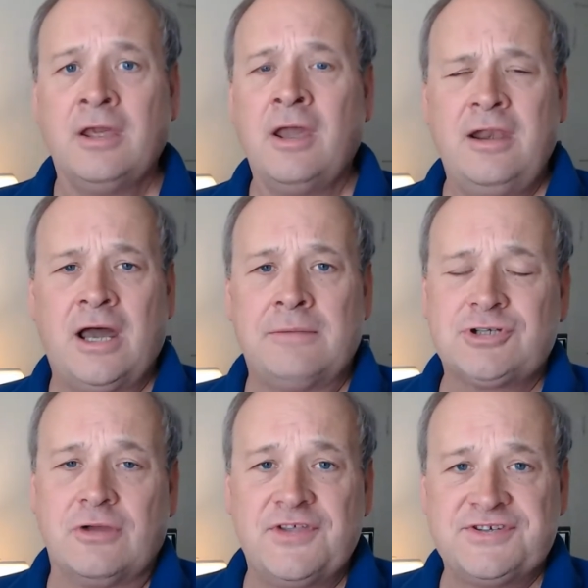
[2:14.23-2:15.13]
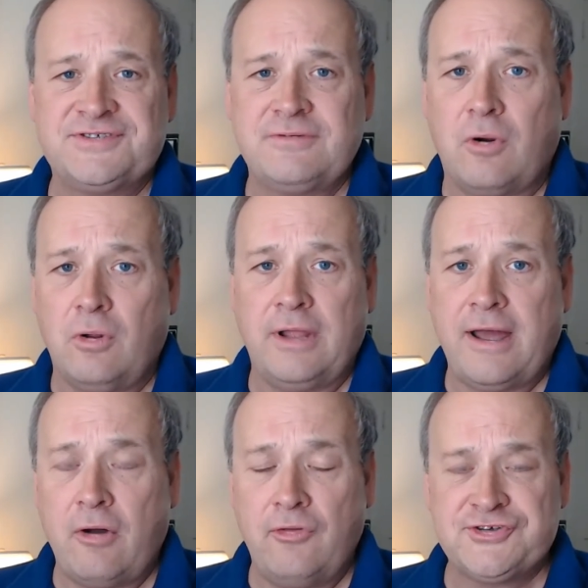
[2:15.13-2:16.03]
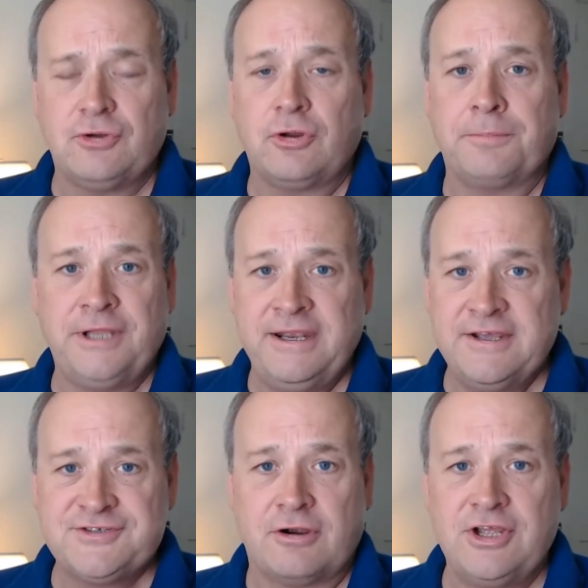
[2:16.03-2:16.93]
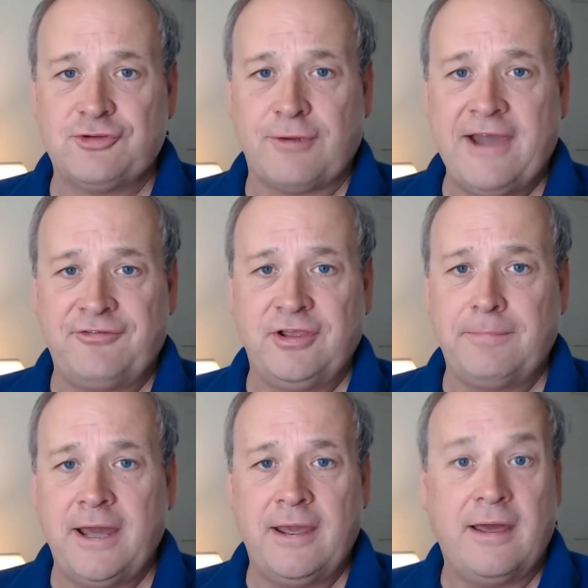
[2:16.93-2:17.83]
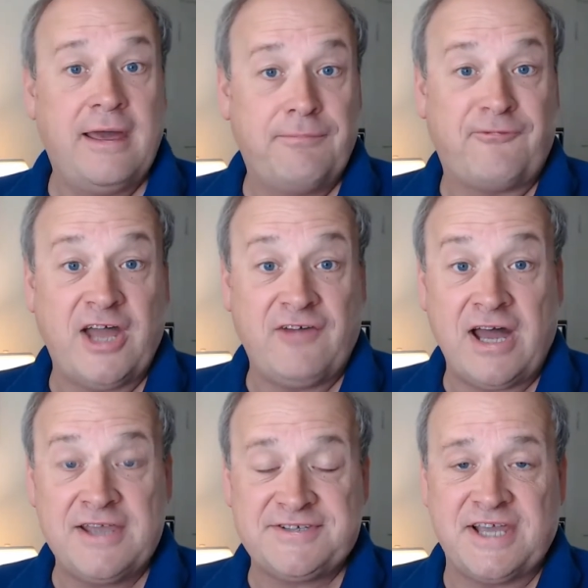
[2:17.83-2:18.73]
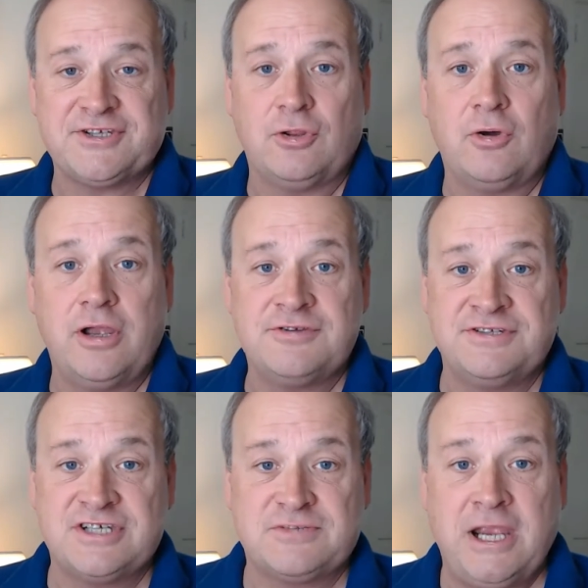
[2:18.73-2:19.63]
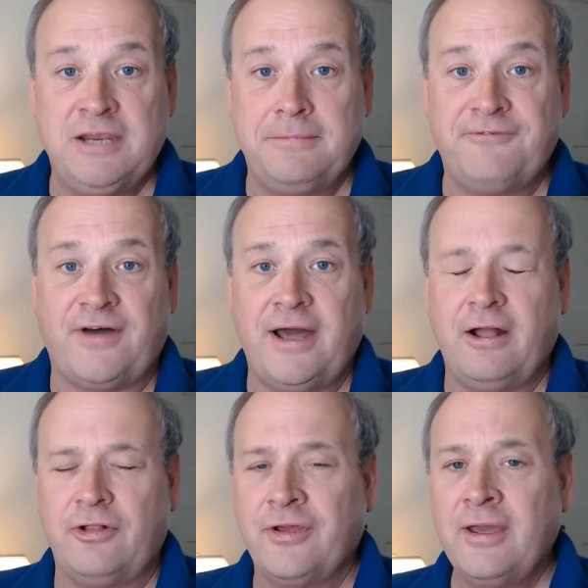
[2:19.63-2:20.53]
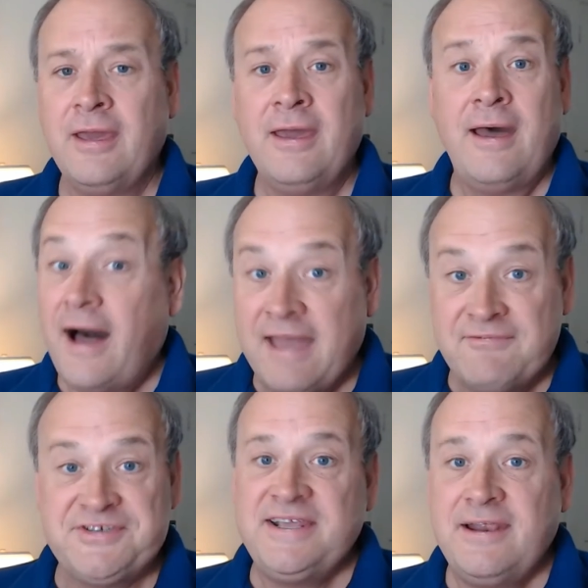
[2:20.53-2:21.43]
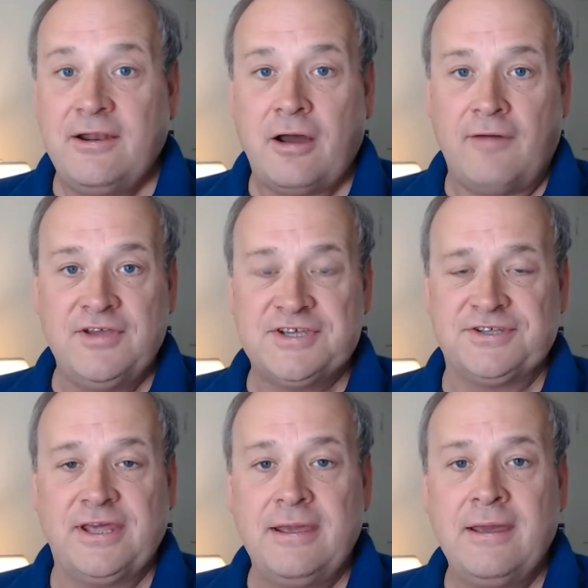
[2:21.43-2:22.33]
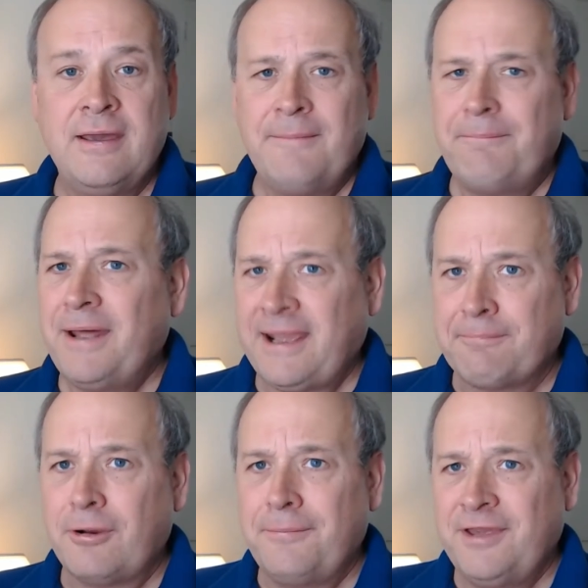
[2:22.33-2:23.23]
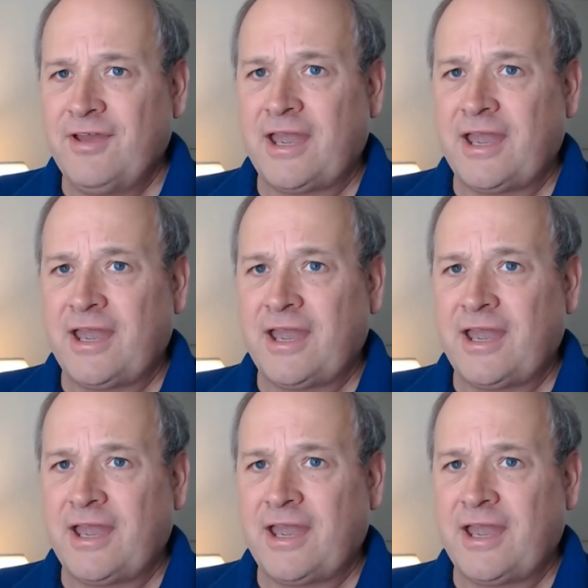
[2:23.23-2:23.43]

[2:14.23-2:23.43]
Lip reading: Now, I'm sure this whole complaint is already drafted by Viasat's lawyers and just waiting to be filed. I haven't seen it, obviously, but I can probably give you